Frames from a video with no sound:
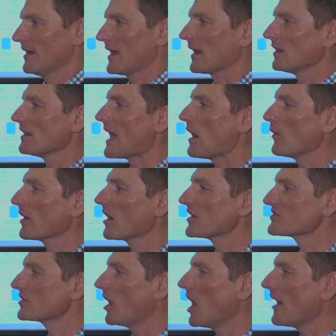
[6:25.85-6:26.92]
and allowing
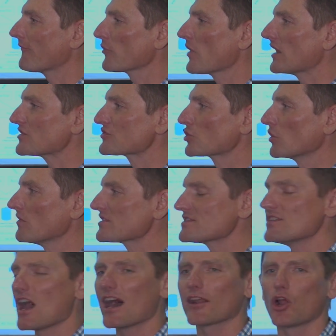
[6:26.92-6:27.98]
us to offer that service
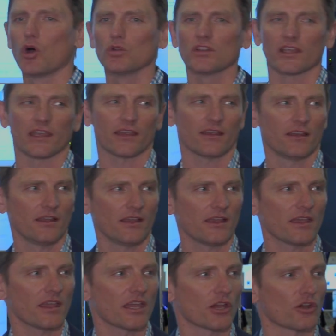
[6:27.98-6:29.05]
not only
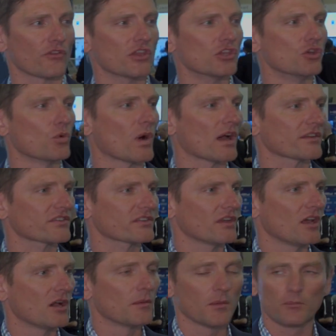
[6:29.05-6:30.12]
here in the US,
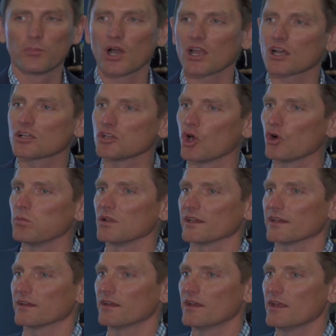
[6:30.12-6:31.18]
but globally.